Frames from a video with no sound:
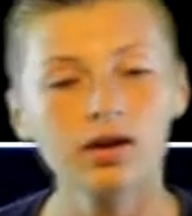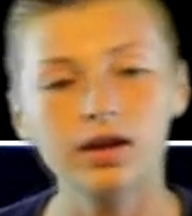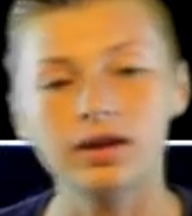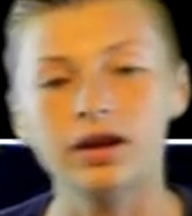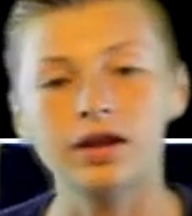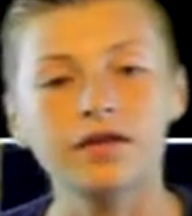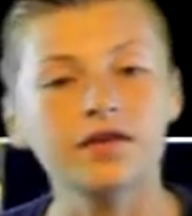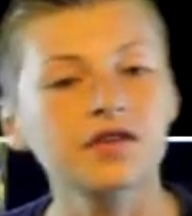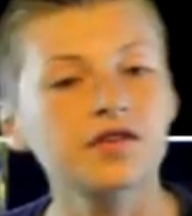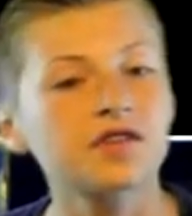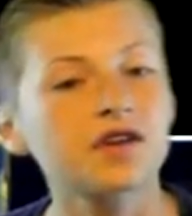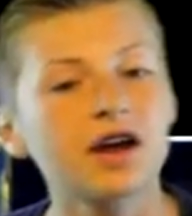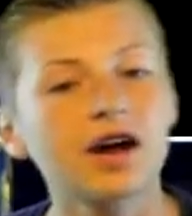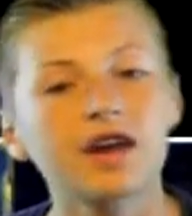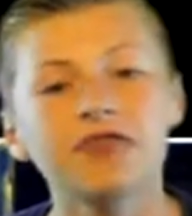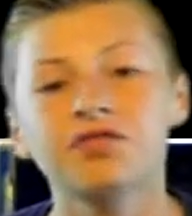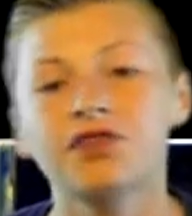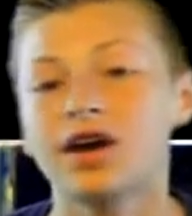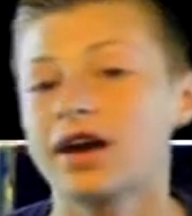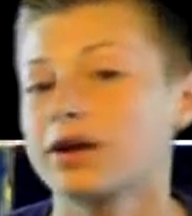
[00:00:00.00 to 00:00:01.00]
Now these
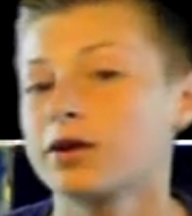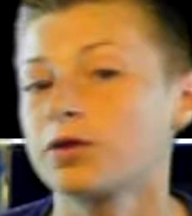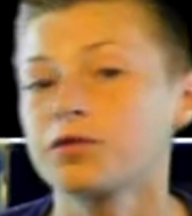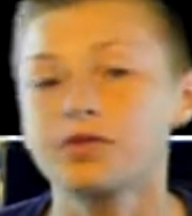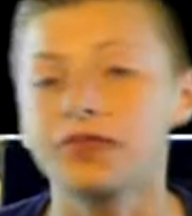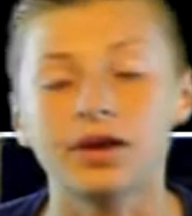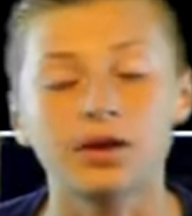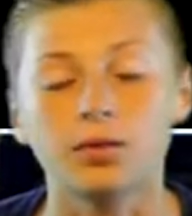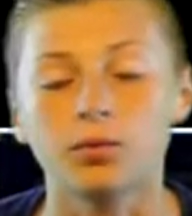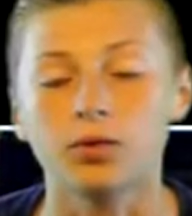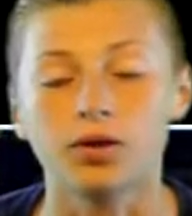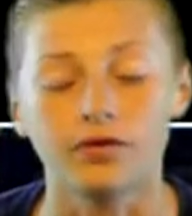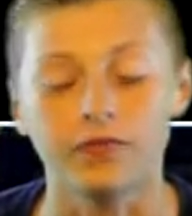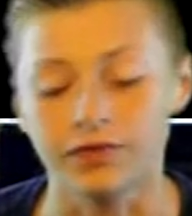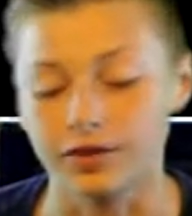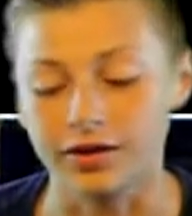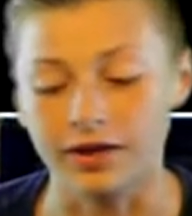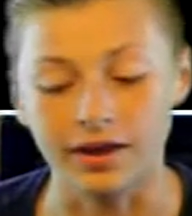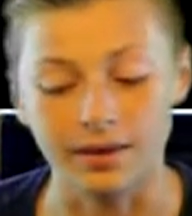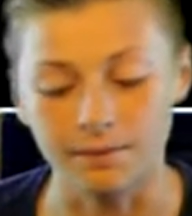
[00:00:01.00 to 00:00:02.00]
guys, I don't think will have a
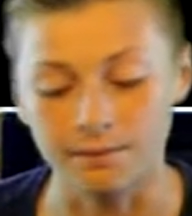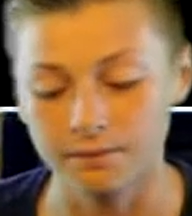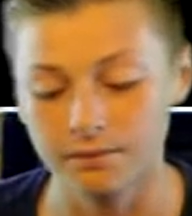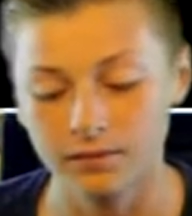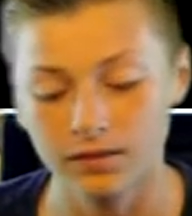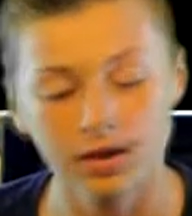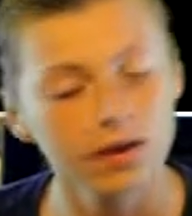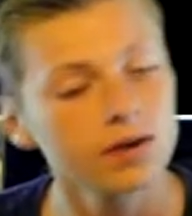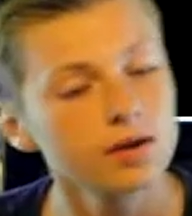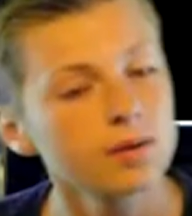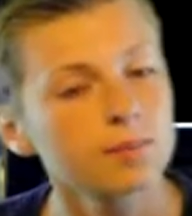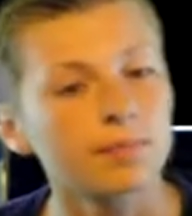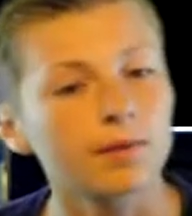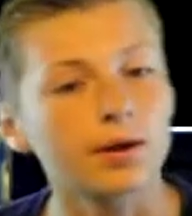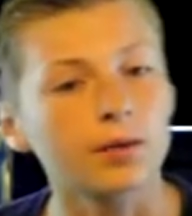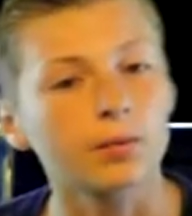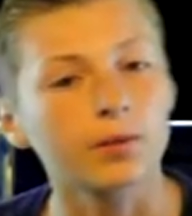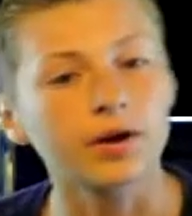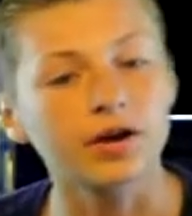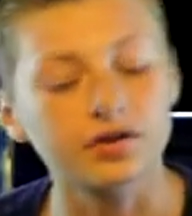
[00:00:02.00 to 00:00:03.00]
good game.
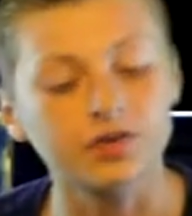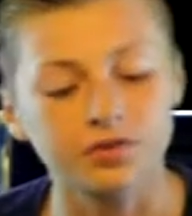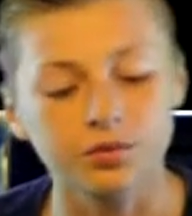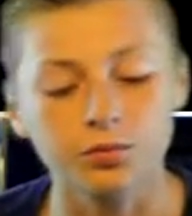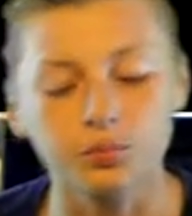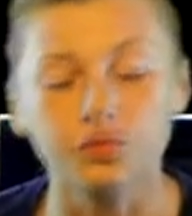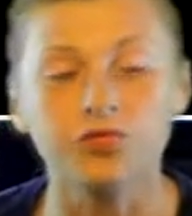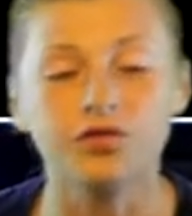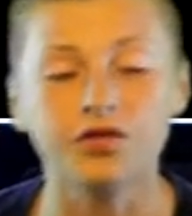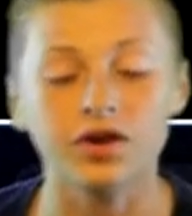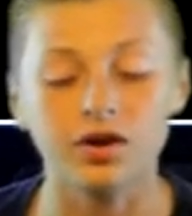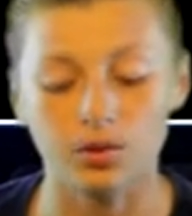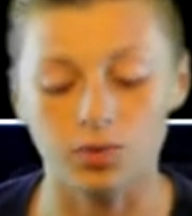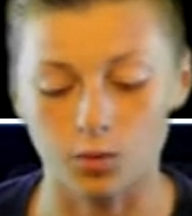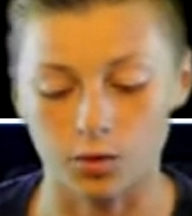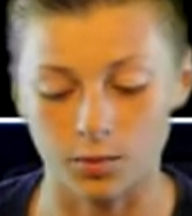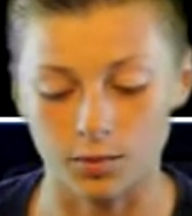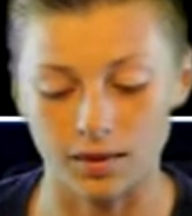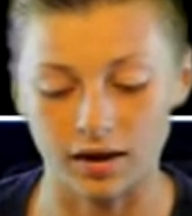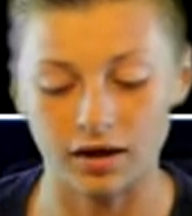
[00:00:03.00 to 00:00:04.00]
My Week 2 sit
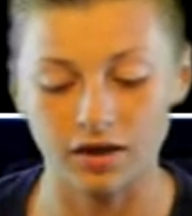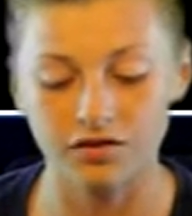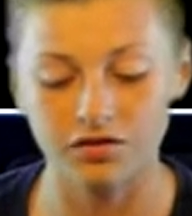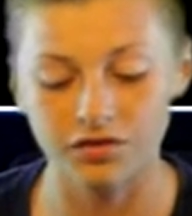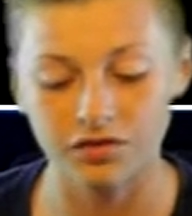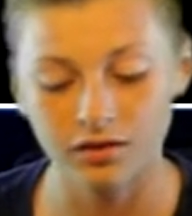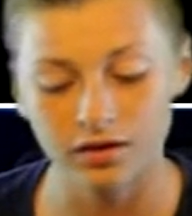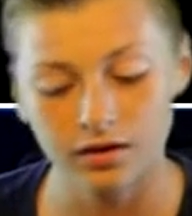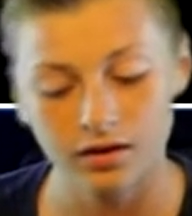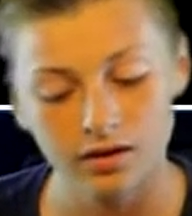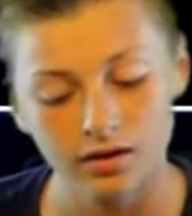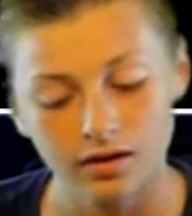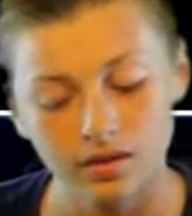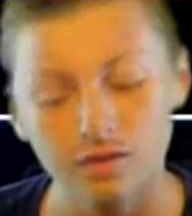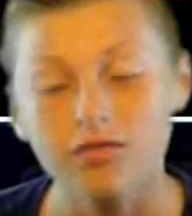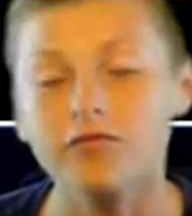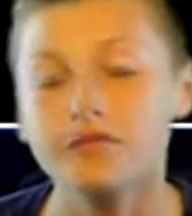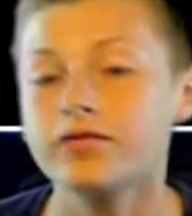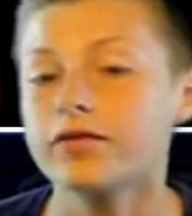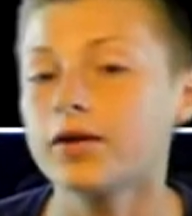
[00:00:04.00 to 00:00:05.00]
quarterbacks:
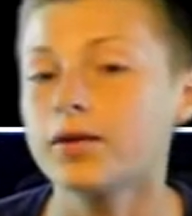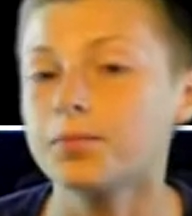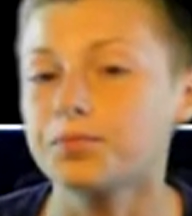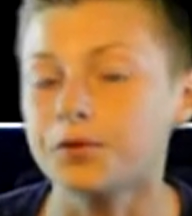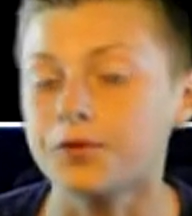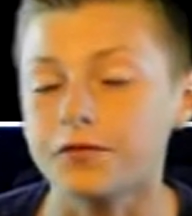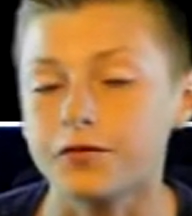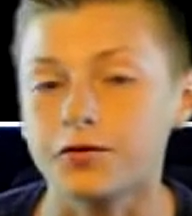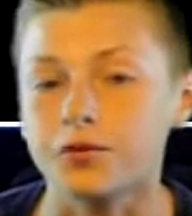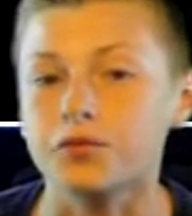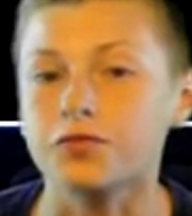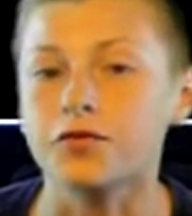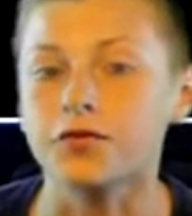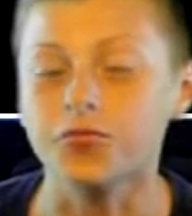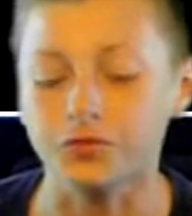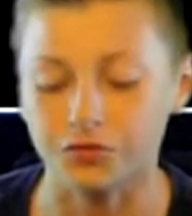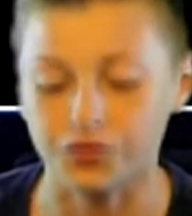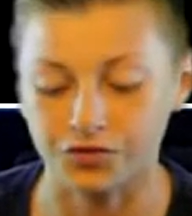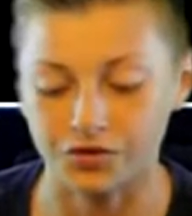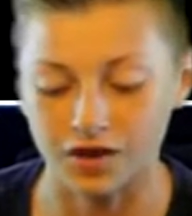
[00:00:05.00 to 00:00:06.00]
Philip Rivers
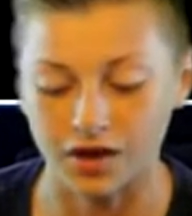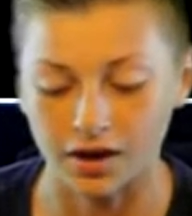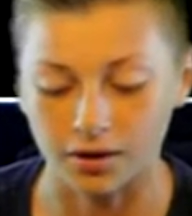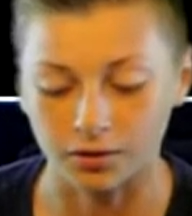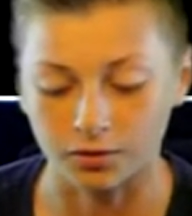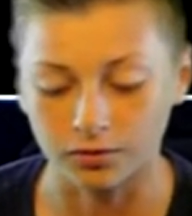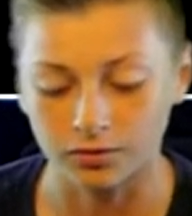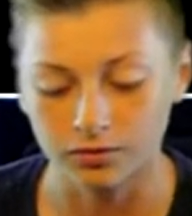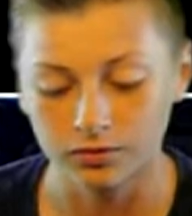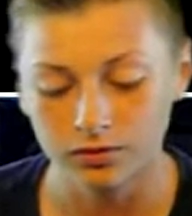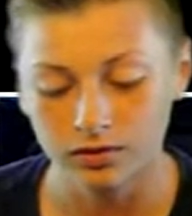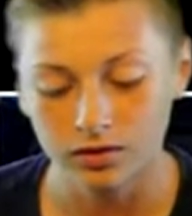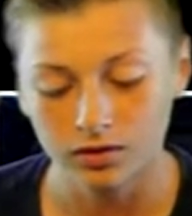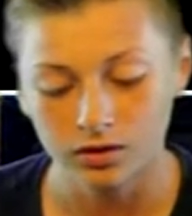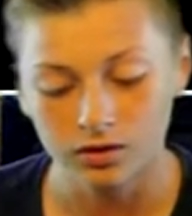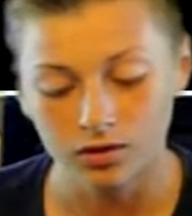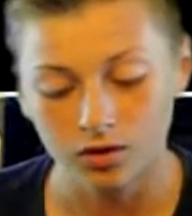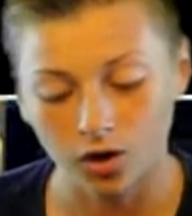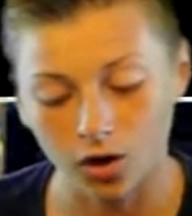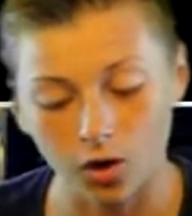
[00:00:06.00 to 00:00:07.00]
versus Seattle,
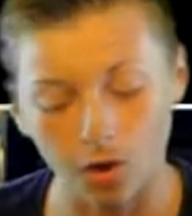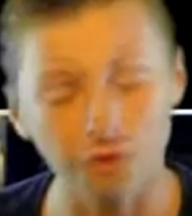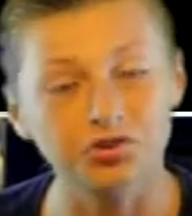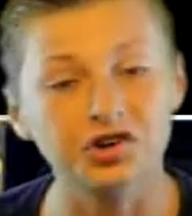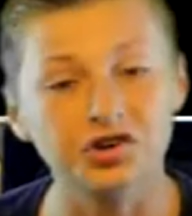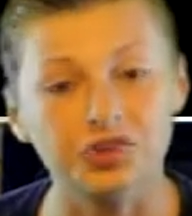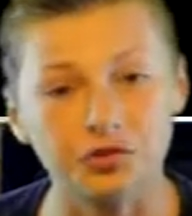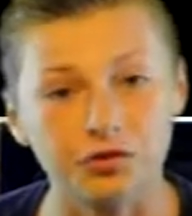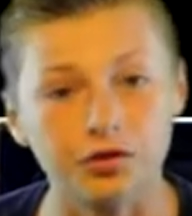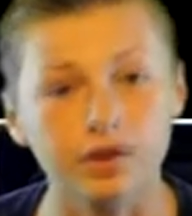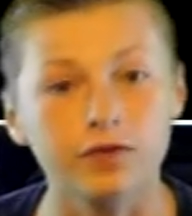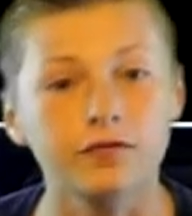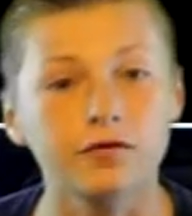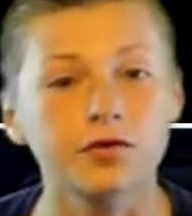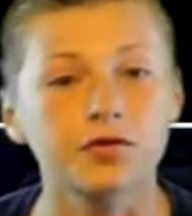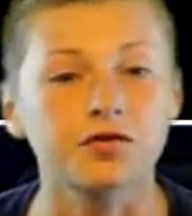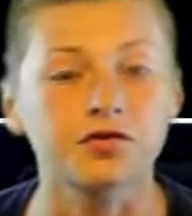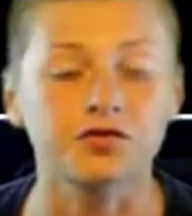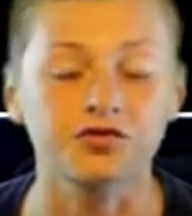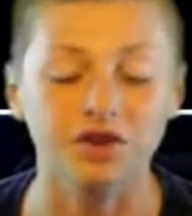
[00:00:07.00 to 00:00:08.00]
RG3
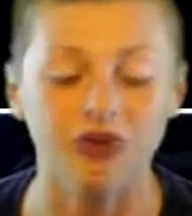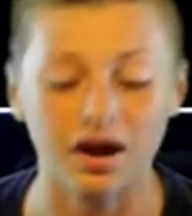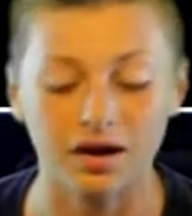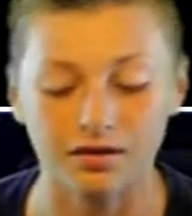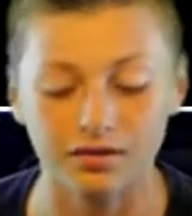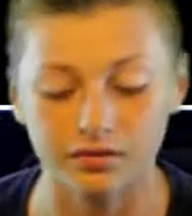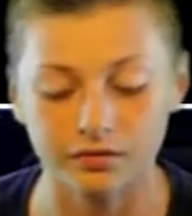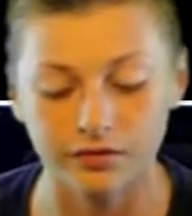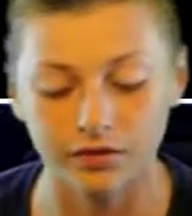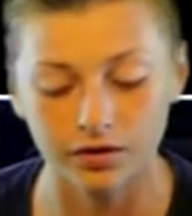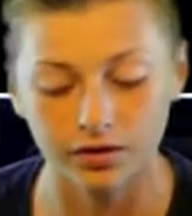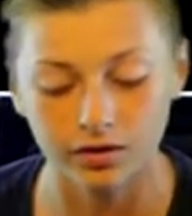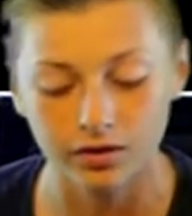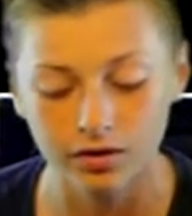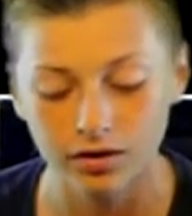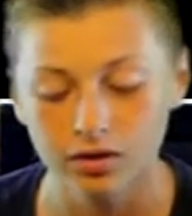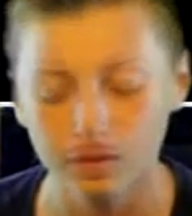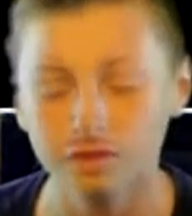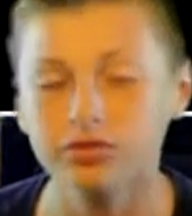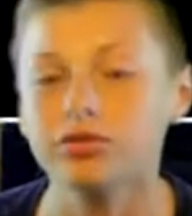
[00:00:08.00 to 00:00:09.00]
versus Jacksonville,
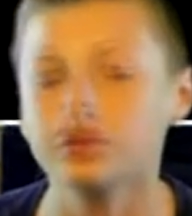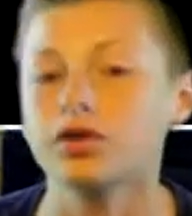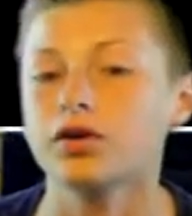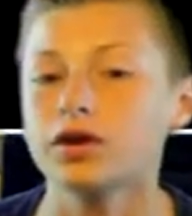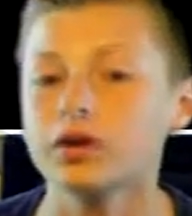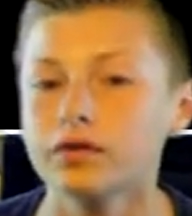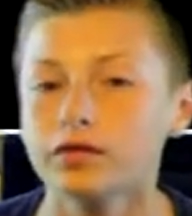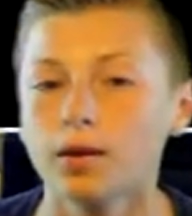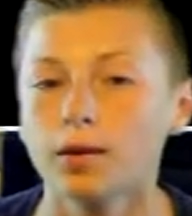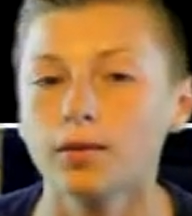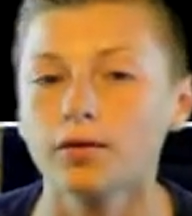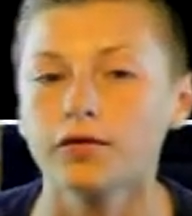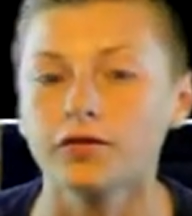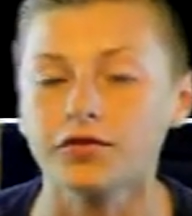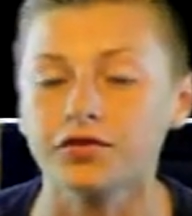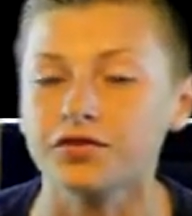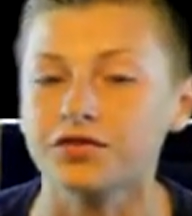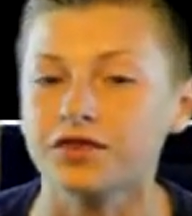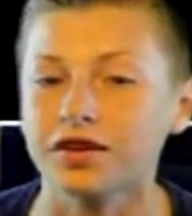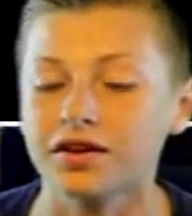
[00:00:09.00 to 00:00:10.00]
Tony Romo
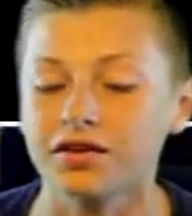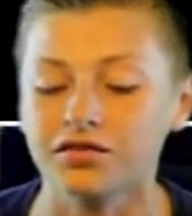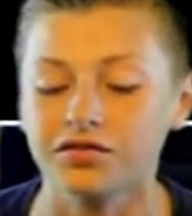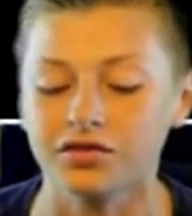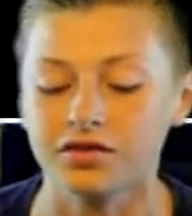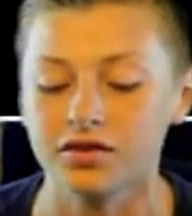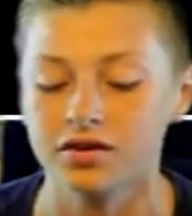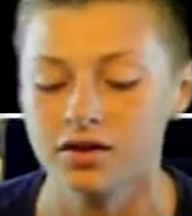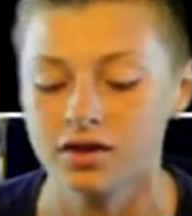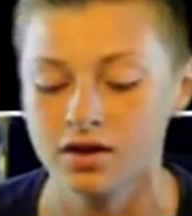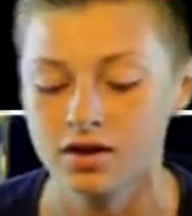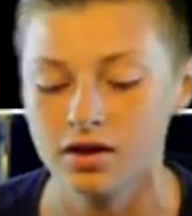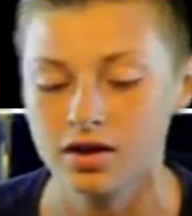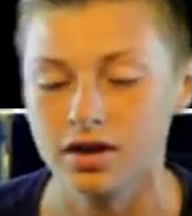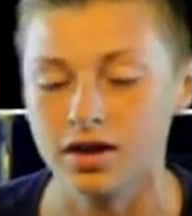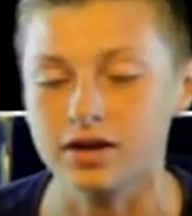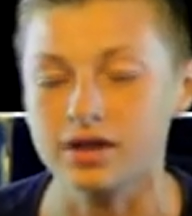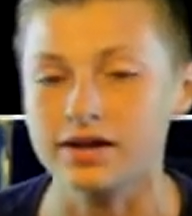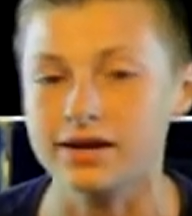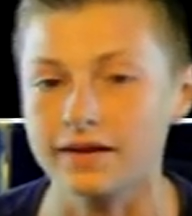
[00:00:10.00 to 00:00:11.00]
versus Tennessee,
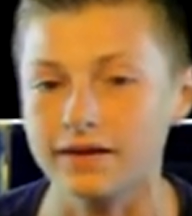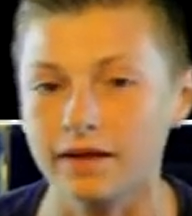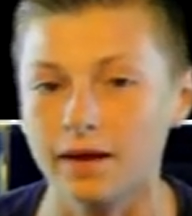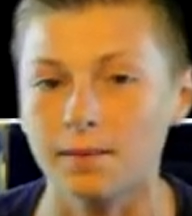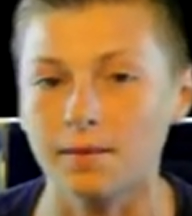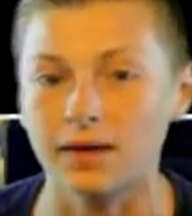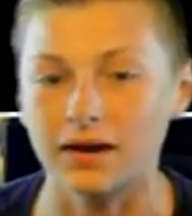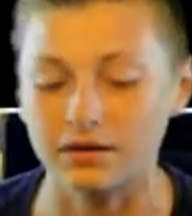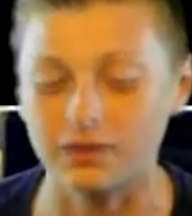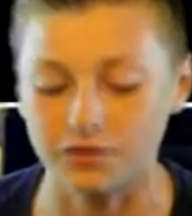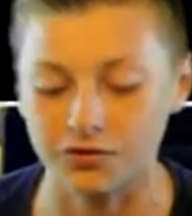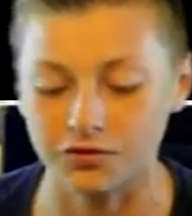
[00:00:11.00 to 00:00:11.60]
and Eli Manning